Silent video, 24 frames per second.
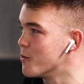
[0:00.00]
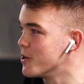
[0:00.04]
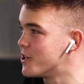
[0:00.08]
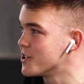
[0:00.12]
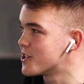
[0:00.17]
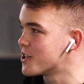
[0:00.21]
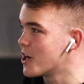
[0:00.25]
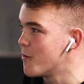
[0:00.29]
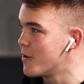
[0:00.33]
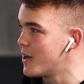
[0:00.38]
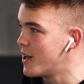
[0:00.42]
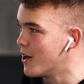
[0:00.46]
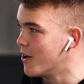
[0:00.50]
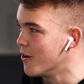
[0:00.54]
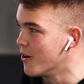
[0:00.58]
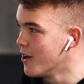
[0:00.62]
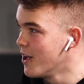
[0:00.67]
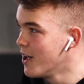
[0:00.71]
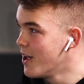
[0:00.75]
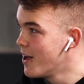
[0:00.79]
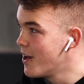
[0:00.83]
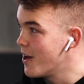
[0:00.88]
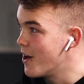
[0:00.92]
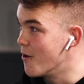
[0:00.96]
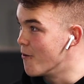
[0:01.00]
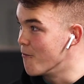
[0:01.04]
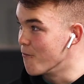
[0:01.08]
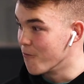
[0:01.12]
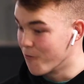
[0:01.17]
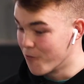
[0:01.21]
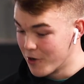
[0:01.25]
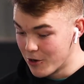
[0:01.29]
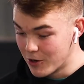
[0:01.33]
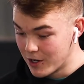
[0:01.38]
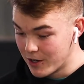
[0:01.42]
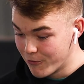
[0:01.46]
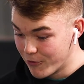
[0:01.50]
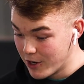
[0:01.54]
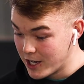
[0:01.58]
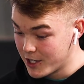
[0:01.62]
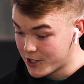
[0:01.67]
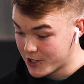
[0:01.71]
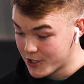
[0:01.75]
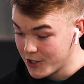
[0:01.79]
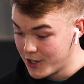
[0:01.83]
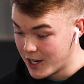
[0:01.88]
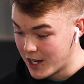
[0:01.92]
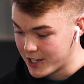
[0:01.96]
which is coming out really
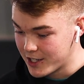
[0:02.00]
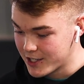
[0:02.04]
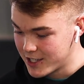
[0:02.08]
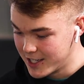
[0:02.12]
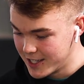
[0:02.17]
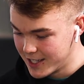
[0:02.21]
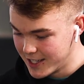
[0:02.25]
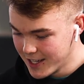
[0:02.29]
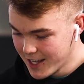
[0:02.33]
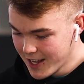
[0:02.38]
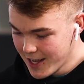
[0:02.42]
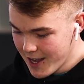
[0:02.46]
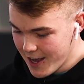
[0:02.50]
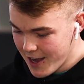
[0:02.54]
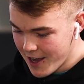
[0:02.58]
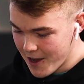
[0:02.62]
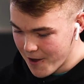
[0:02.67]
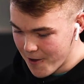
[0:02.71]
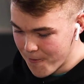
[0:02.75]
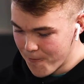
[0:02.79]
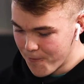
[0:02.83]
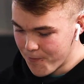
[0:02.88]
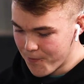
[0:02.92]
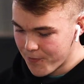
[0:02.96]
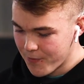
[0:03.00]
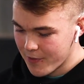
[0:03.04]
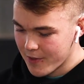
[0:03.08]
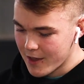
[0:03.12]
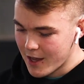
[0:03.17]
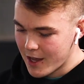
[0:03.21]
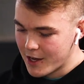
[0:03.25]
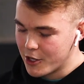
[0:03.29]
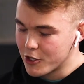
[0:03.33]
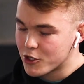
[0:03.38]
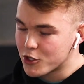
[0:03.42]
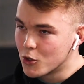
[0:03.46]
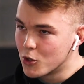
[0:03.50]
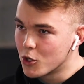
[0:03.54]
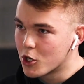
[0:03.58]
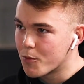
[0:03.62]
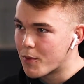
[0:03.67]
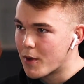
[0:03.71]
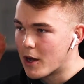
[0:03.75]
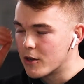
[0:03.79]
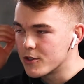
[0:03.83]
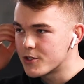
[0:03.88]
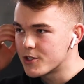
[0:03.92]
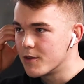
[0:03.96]
soon, actually. And you talk
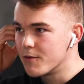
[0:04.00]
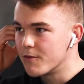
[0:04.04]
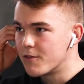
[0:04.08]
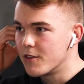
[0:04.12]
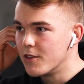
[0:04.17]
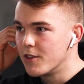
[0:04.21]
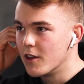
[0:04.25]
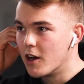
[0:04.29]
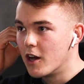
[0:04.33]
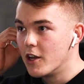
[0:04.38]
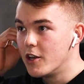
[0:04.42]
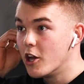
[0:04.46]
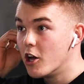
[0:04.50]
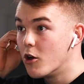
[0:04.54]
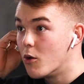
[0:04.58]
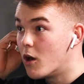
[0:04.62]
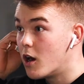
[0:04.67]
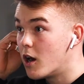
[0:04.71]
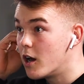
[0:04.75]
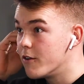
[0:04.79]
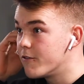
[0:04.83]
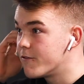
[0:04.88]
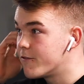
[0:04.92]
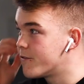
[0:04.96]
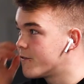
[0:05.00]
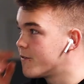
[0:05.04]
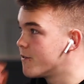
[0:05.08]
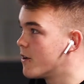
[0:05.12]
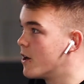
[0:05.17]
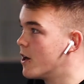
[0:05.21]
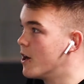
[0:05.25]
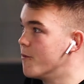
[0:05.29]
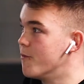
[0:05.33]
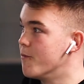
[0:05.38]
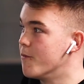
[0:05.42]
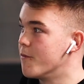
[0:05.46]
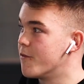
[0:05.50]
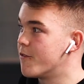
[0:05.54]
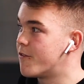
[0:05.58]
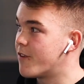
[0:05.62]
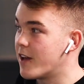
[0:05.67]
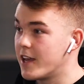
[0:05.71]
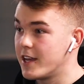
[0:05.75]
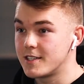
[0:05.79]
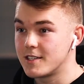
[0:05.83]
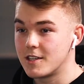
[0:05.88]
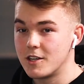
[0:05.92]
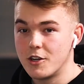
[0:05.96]
about something that I know I've
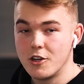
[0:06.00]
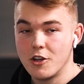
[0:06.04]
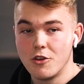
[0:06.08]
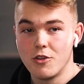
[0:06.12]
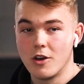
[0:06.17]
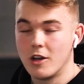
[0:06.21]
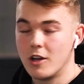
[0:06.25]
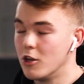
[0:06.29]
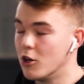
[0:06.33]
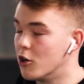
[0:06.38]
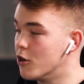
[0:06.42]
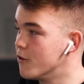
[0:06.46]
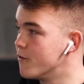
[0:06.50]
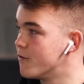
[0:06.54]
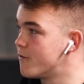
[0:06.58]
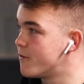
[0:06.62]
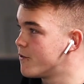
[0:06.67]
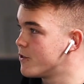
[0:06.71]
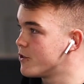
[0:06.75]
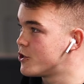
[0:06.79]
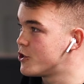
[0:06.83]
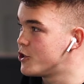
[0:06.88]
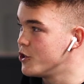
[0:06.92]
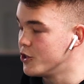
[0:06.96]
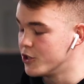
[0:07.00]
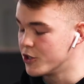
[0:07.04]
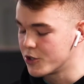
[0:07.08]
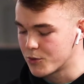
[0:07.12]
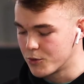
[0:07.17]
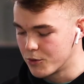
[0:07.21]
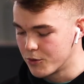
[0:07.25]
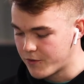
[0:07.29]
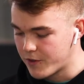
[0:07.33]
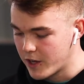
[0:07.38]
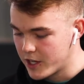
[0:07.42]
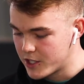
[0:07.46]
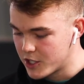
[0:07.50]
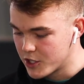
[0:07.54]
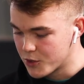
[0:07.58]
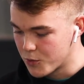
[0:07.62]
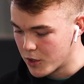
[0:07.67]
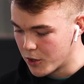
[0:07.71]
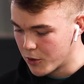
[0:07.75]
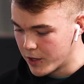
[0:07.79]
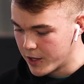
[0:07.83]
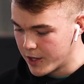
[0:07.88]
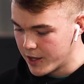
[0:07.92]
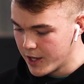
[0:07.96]
faced, and I know that a lot of students will face as
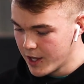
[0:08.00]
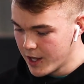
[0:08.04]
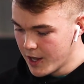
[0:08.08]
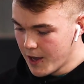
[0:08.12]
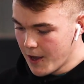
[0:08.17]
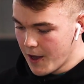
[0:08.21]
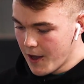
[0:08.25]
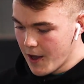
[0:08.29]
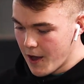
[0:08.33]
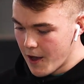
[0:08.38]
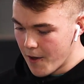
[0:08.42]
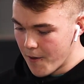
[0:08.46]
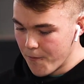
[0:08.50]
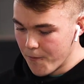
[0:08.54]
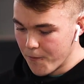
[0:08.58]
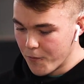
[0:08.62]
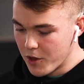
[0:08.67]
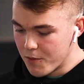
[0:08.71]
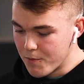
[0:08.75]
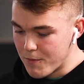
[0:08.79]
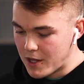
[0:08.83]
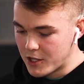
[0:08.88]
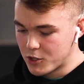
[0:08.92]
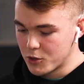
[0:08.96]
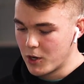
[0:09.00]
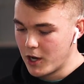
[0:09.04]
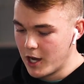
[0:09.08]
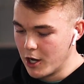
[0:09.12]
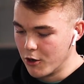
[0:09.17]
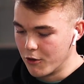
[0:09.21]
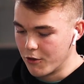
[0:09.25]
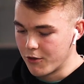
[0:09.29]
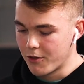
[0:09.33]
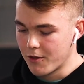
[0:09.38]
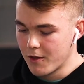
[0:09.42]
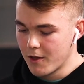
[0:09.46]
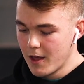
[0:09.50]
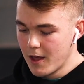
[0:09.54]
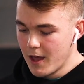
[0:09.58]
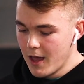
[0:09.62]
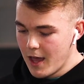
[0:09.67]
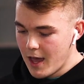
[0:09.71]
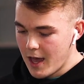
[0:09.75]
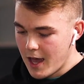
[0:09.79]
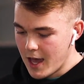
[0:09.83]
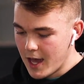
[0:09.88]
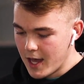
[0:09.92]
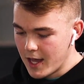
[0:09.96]
well with mental health
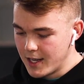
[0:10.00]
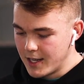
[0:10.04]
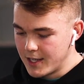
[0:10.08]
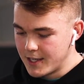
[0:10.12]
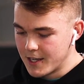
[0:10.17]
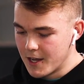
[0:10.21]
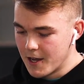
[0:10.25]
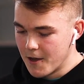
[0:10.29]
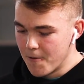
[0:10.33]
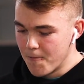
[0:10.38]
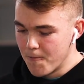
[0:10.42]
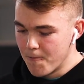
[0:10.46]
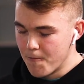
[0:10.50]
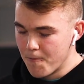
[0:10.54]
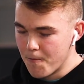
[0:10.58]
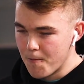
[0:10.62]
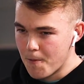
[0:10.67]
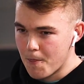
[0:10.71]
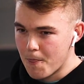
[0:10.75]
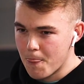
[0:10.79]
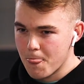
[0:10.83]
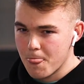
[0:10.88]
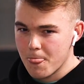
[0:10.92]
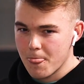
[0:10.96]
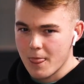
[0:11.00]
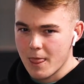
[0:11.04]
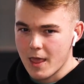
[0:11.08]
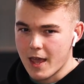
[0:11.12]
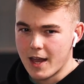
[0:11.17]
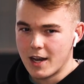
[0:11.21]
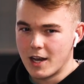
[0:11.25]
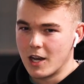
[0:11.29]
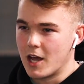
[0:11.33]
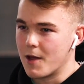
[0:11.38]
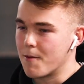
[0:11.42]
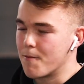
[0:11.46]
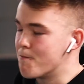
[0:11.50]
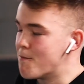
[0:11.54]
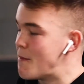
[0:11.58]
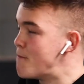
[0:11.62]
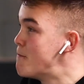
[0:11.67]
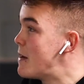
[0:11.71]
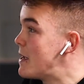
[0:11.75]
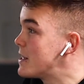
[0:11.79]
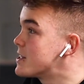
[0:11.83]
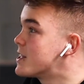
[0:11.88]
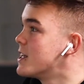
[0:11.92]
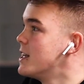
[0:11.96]
and like
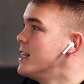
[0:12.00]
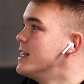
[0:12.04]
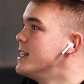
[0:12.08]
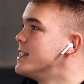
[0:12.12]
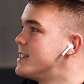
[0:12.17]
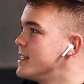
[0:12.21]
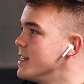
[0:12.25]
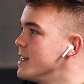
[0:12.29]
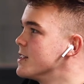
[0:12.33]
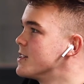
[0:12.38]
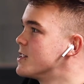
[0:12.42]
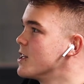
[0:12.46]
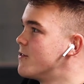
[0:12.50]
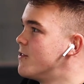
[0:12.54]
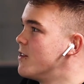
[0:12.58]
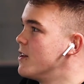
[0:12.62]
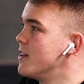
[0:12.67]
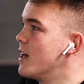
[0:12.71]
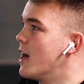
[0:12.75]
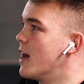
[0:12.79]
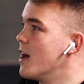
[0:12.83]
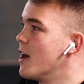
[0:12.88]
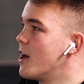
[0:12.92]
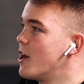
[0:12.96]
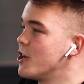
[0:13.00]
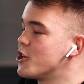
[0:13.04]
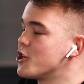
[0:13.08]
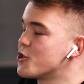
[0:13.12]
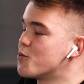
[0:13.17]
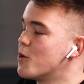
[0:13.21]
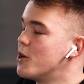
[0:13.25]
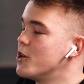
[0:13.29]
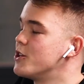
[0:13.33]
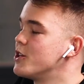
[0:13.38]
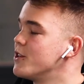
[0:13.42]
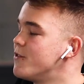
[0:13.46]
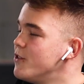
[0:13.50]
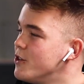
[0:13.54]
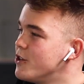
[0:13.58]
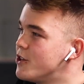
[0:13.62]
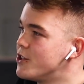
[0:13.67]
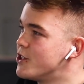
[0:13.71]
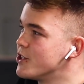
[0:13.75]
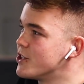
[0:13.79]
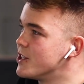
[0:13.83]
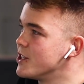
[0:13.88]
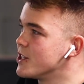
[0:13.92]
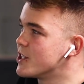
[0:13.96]
masculinity and stuff like that. And I just wonder if you could
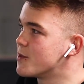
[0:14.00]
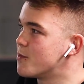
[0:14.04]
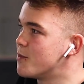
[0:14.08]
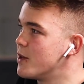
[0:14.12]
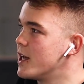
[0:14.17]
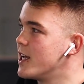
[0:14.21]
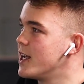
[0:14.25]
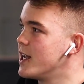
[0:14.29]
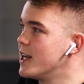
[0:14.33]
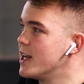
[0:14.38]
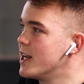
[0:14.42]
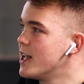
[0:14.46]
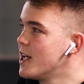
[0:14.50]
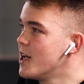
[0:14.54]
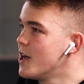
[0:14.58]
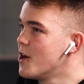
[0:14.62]
just explain